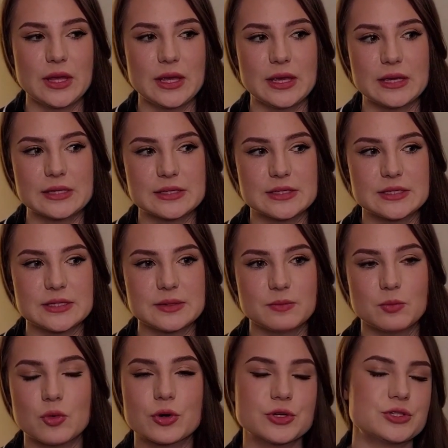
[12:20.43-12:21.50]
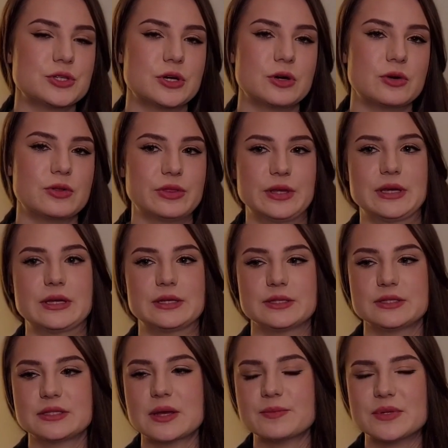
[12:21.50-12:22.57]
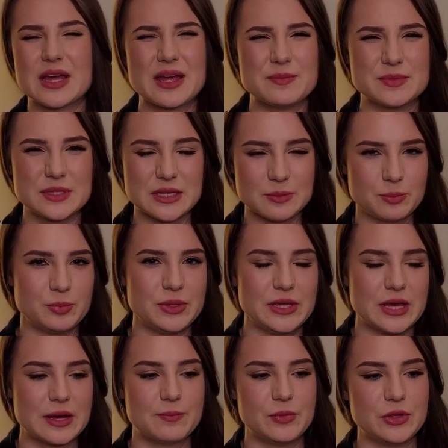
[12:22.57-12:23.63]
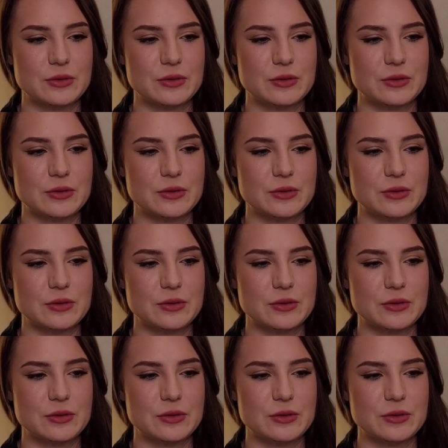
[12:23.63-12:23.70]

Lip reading: And more so than sometimes in PM,